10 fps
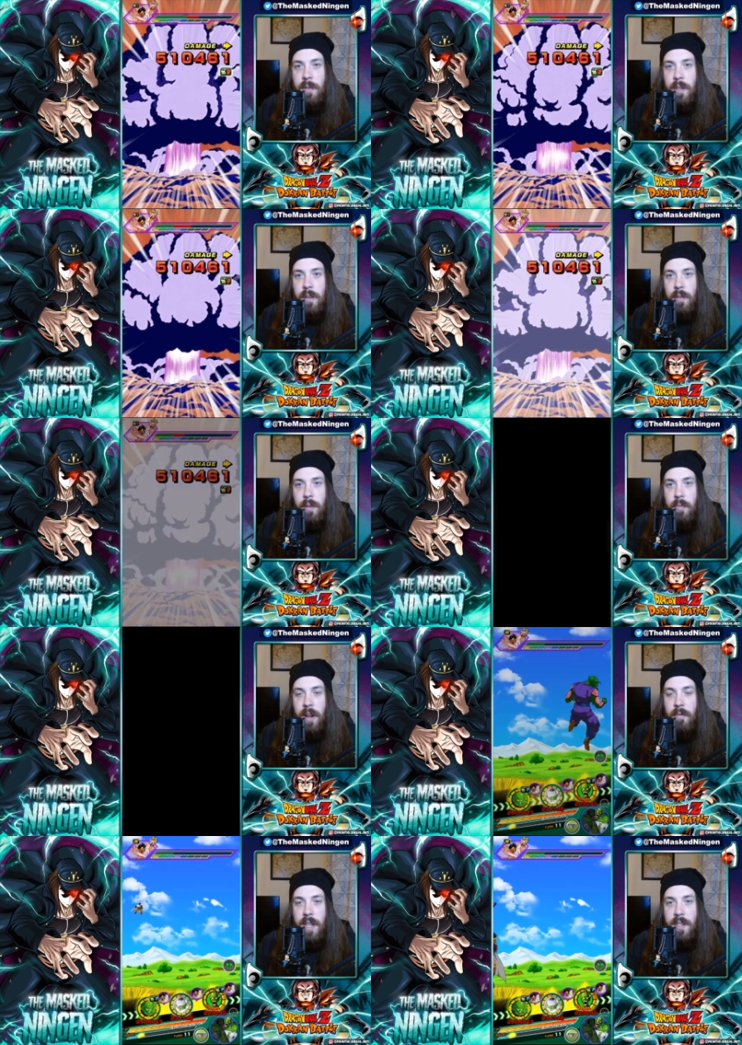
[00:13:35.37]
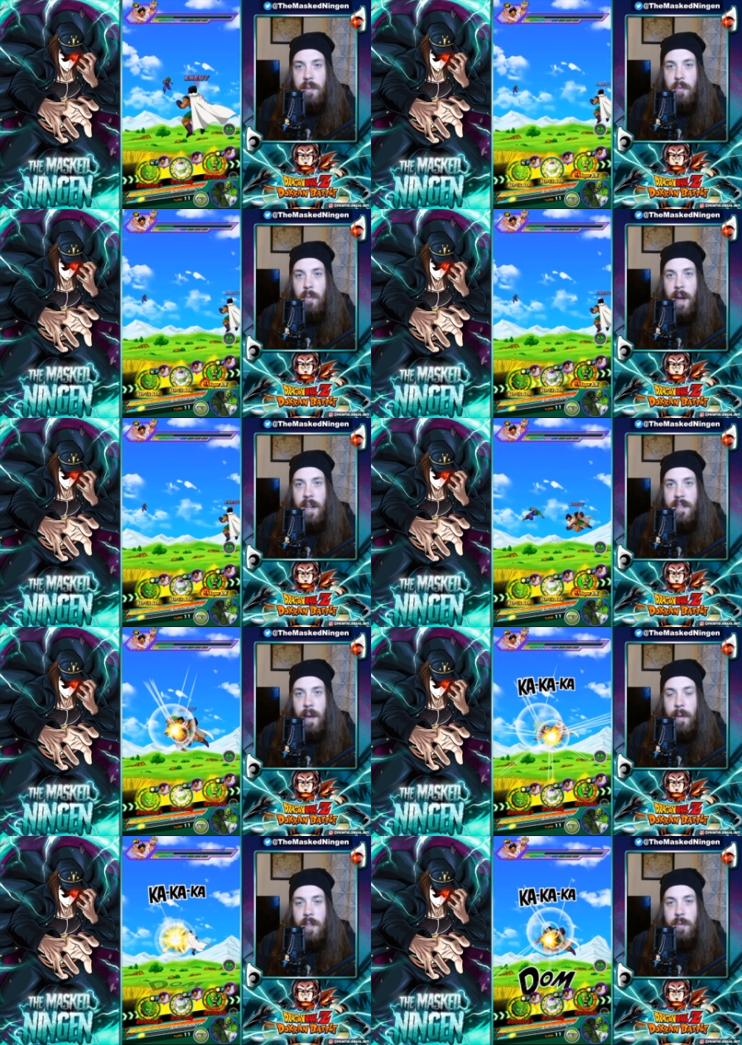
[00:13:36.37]
do a pretty reasonable amount of
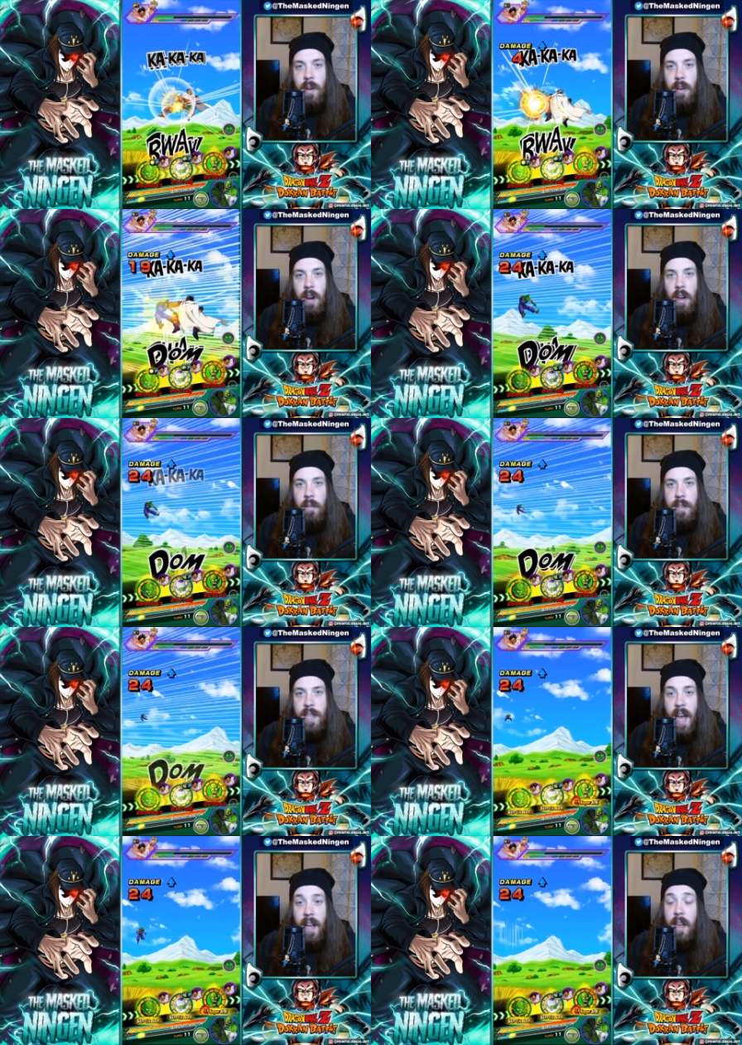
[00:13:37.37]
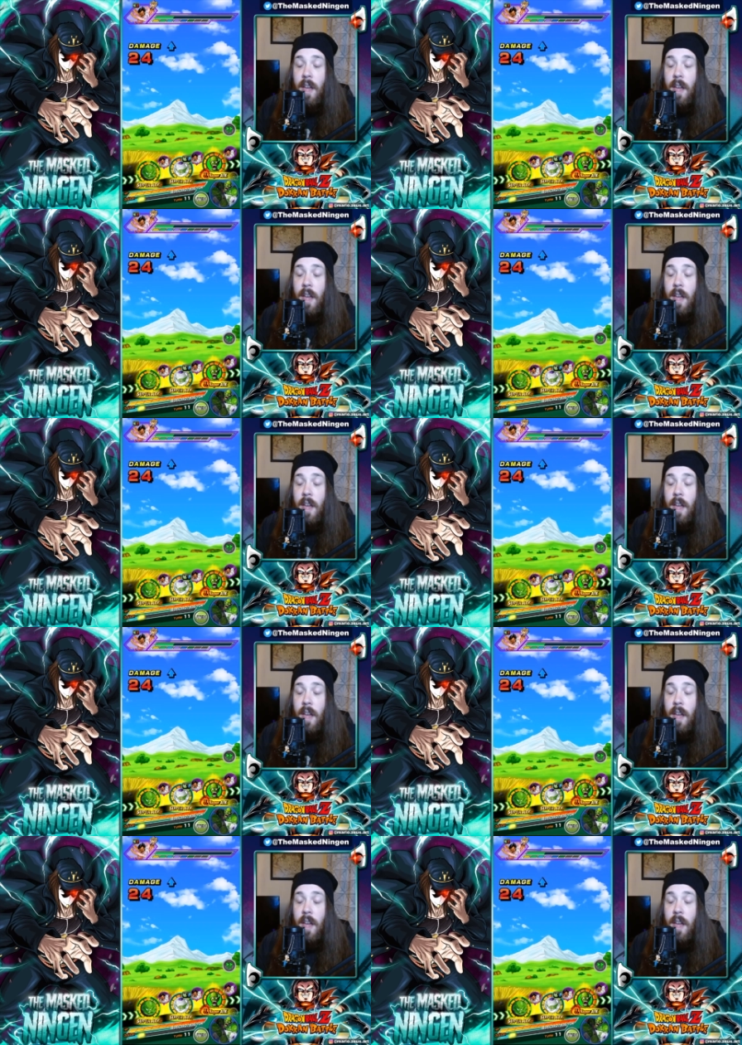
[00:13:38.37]
damage. We can't lower attack,